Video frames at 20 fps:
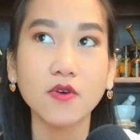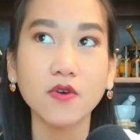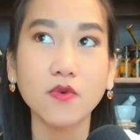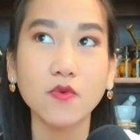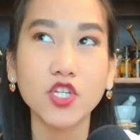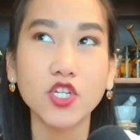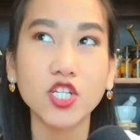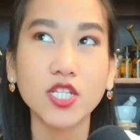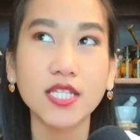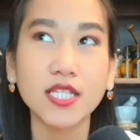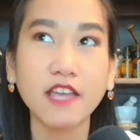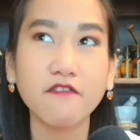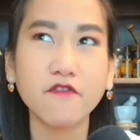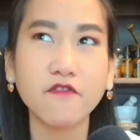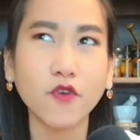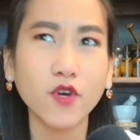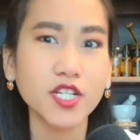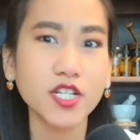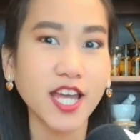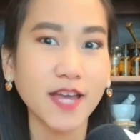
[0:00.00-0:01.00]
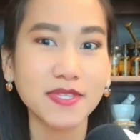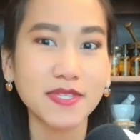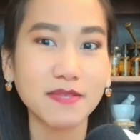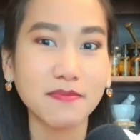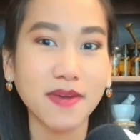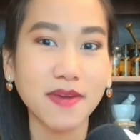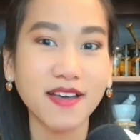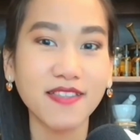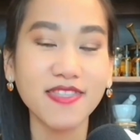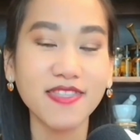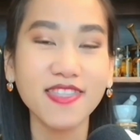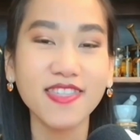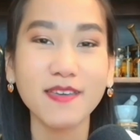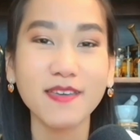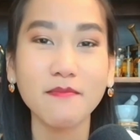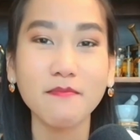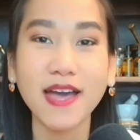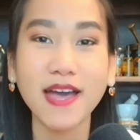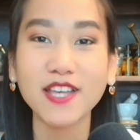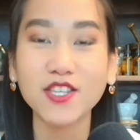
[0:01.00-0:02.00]
we should say four times a month,
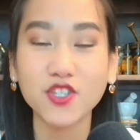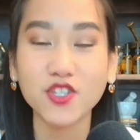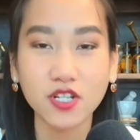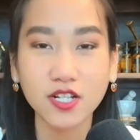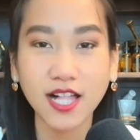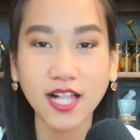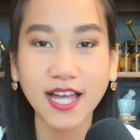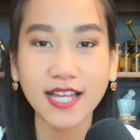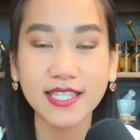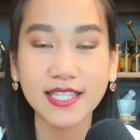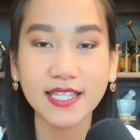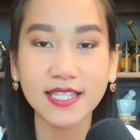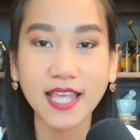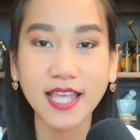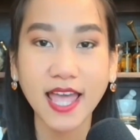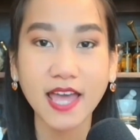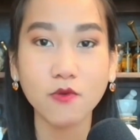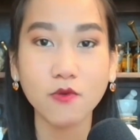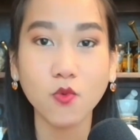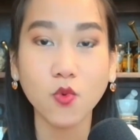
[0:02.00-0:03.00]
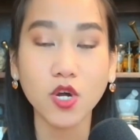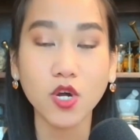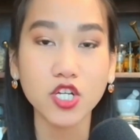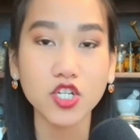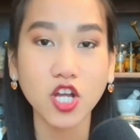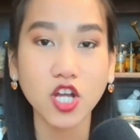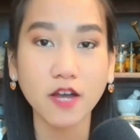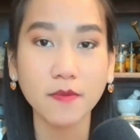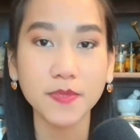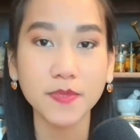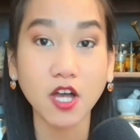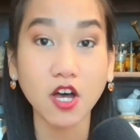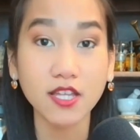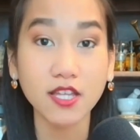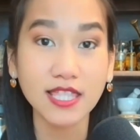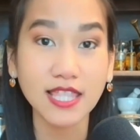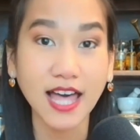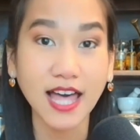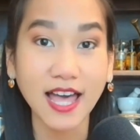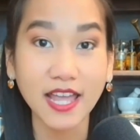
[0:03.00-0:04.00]
masterclasses and workshops
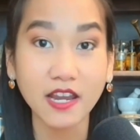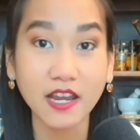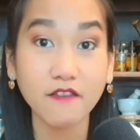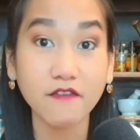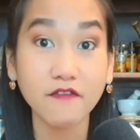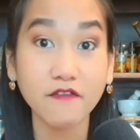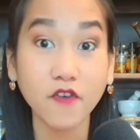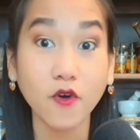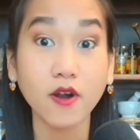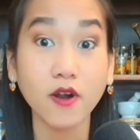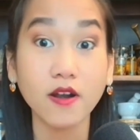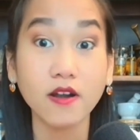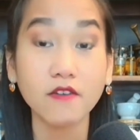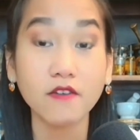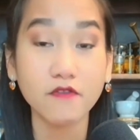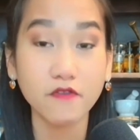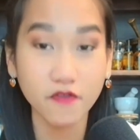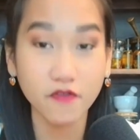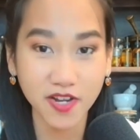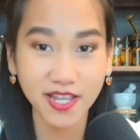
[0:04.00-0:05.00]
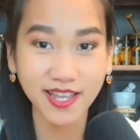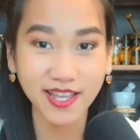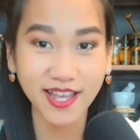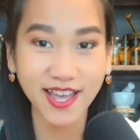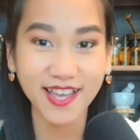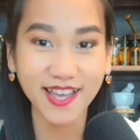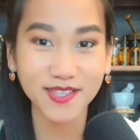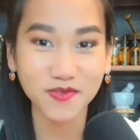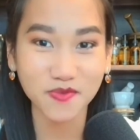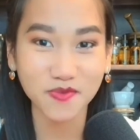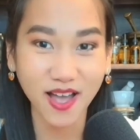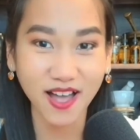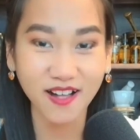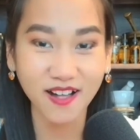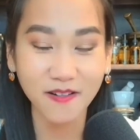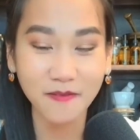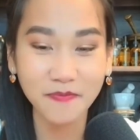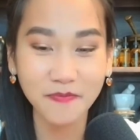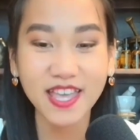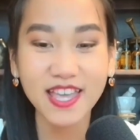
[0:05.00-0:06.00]
online for free as
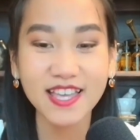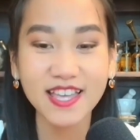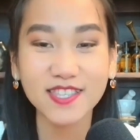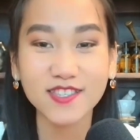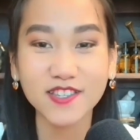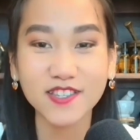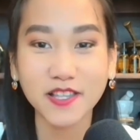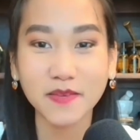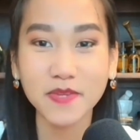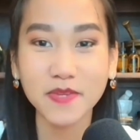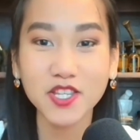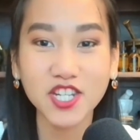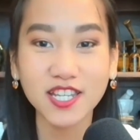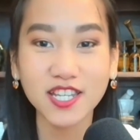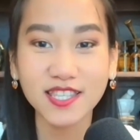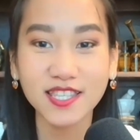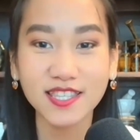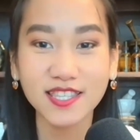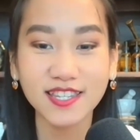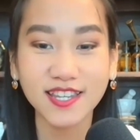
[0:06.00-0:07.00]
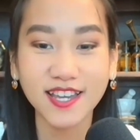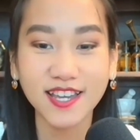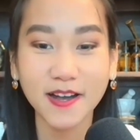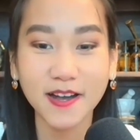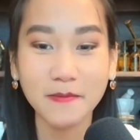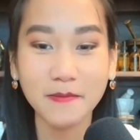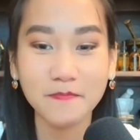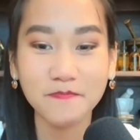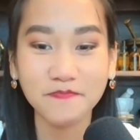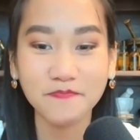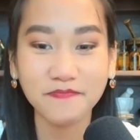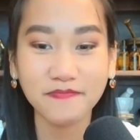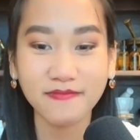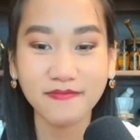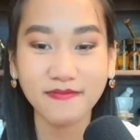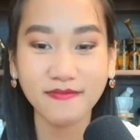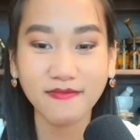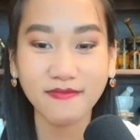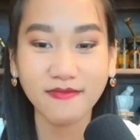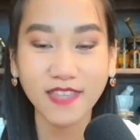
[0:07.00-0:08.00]
well. So let me just... Um,
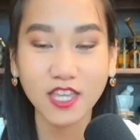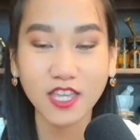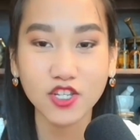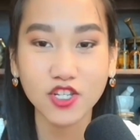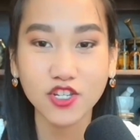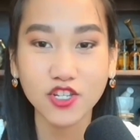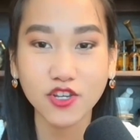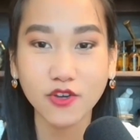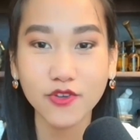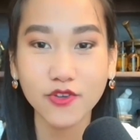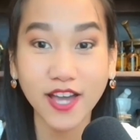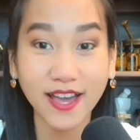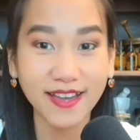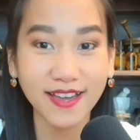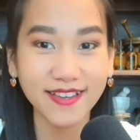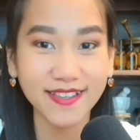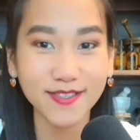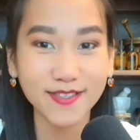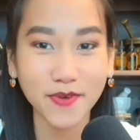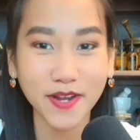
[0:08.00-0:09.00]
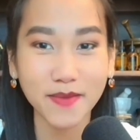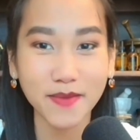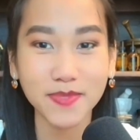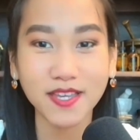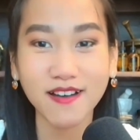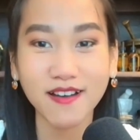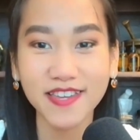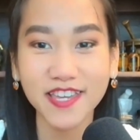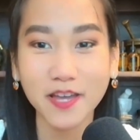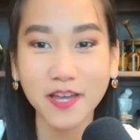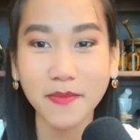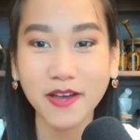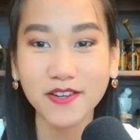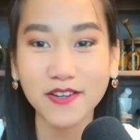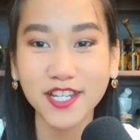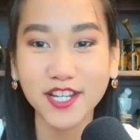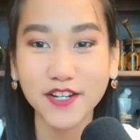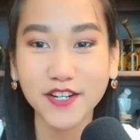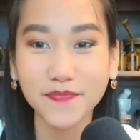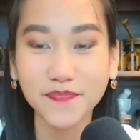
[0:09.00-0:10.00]
show you guys what I'm talking
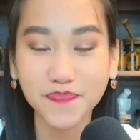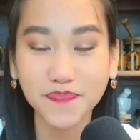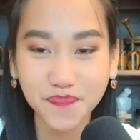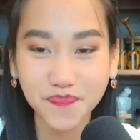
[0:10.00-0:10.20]
about here.